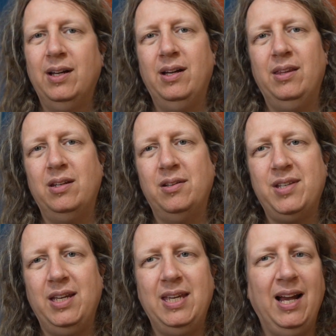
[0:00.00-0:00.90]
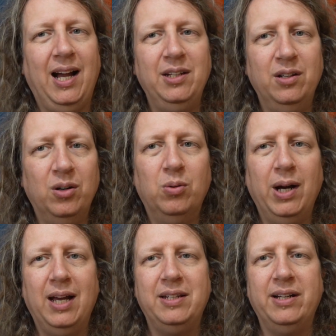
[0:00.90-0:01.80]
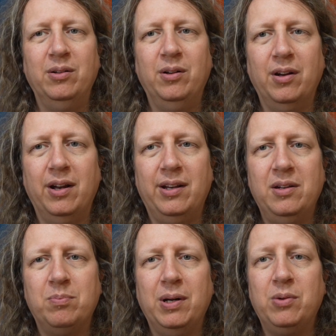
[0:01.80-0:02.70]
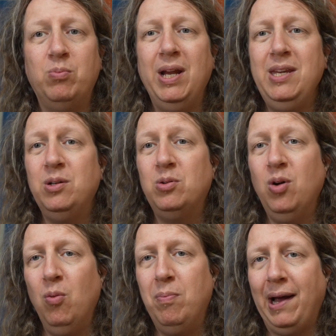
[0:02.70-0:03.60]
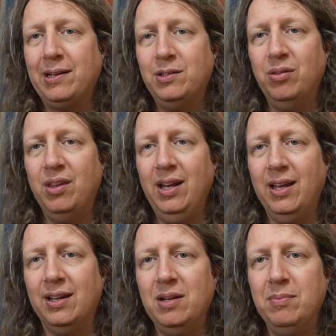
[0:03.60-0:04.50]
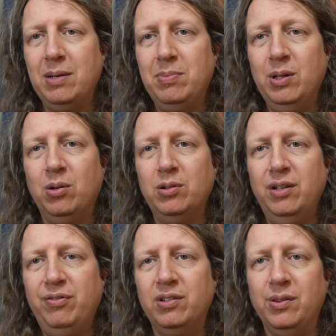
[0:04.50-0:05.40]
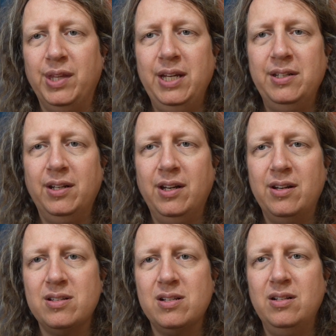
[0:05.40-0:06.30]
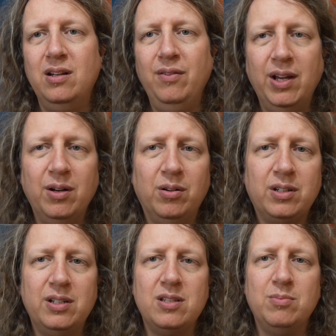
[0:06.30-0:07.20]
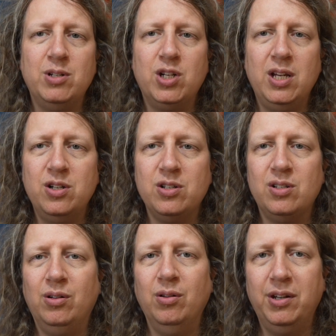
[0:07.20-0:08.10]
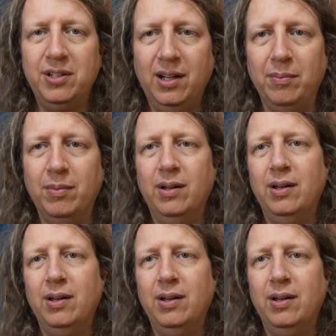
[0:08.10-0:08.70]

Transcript: and that you say, yeah, I know where I downloaded it. But when you go back to the link, it might be all different. The internet is a living organism, it changes all the time.